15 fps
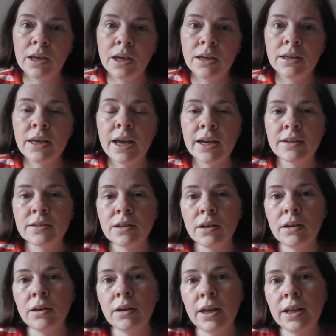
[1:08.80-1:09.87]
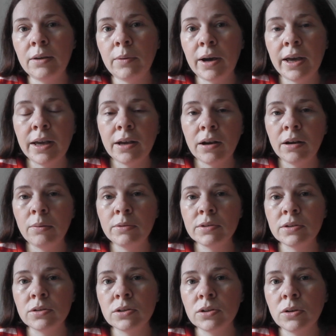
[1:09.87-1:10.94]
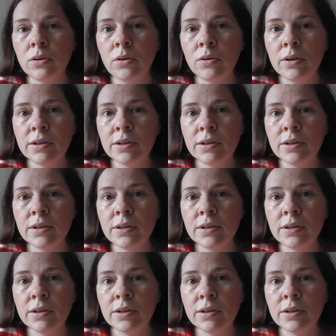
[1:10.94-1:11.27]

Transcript: Yeah, so anyway, I wasn't sure.